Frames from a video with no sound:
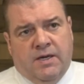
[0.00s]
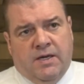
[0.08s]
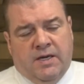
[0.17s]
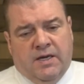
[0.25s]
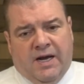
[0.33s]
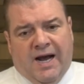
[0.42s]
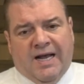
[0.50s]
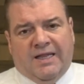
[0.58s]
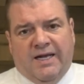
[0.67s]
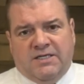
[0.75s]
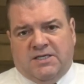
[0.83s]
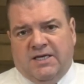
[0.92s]

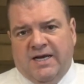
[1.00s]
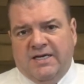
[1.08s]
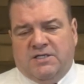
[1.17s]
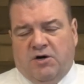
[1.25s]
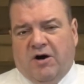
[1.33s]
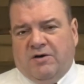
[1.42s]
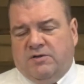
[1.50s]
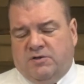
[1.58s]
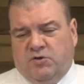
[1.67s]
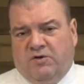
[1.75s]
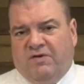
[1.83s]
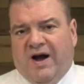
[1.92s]
highlights that his are
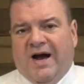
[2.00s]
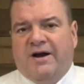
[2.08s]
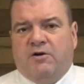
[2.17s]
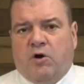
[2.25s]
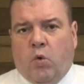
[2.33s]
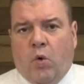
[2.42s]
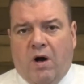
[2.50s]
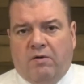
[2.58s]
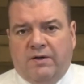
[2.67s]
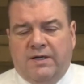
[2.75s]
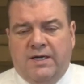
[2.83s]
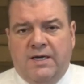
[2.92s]
sort of higher
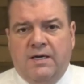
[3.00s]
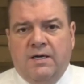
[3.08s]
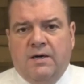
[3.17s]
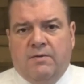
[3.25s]
quality,